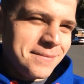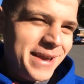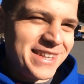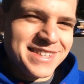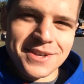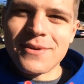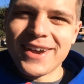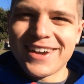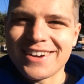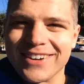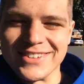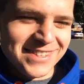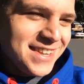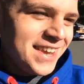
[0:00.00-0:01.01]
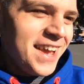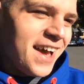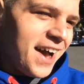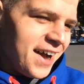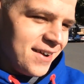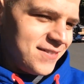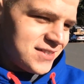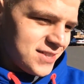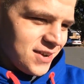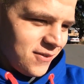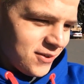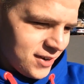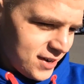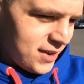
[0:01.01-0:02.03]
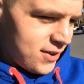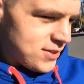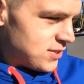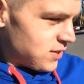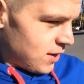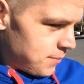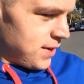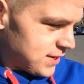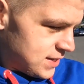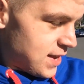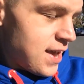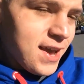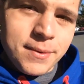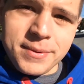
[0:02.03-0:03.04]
Basic white girls. Um, so we're gonna go to Starbucks